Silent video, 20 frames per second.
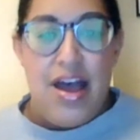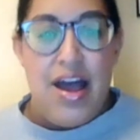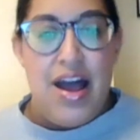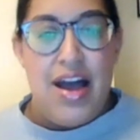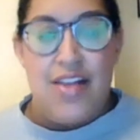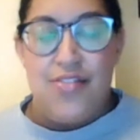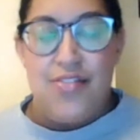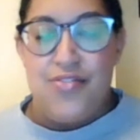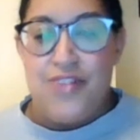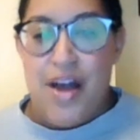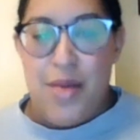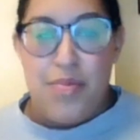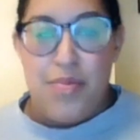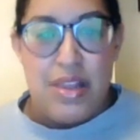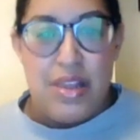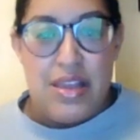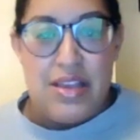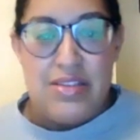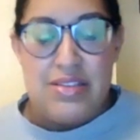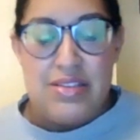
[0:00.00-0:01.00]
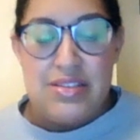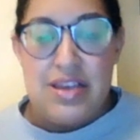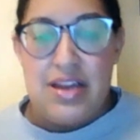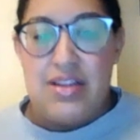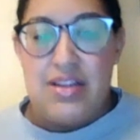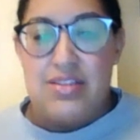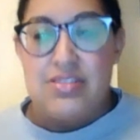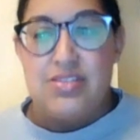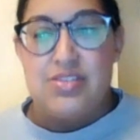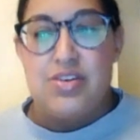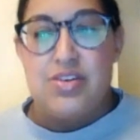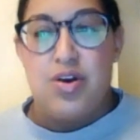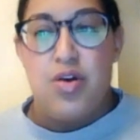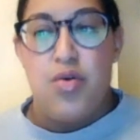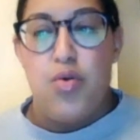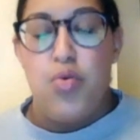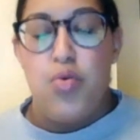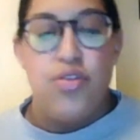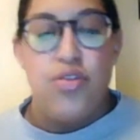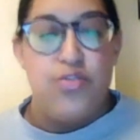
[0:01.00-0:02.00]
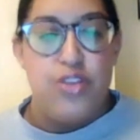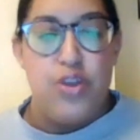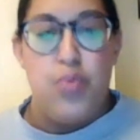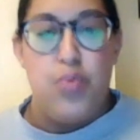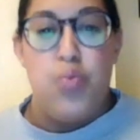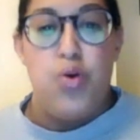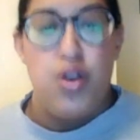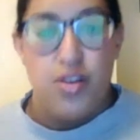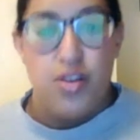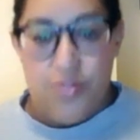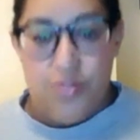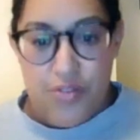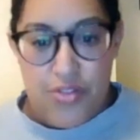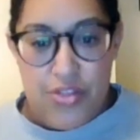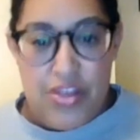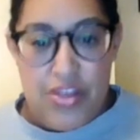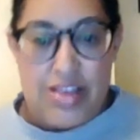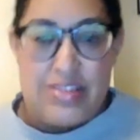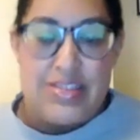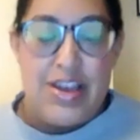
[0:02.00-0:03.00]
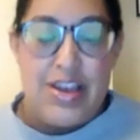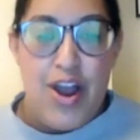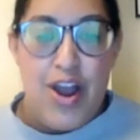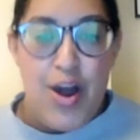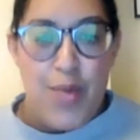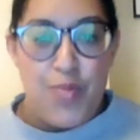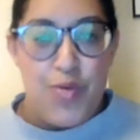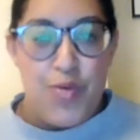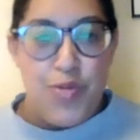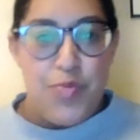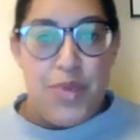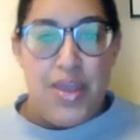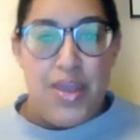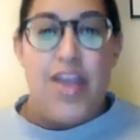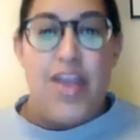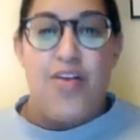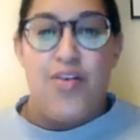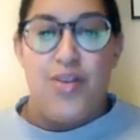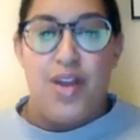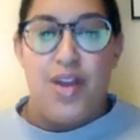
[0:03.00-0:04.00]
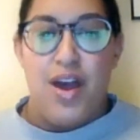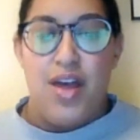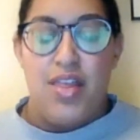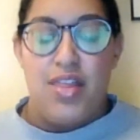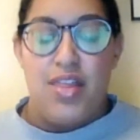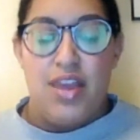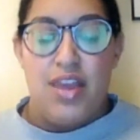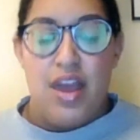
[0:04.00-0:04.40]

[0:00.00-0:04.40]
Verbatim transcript: and families and all of the wonderful things that come with being here on earth.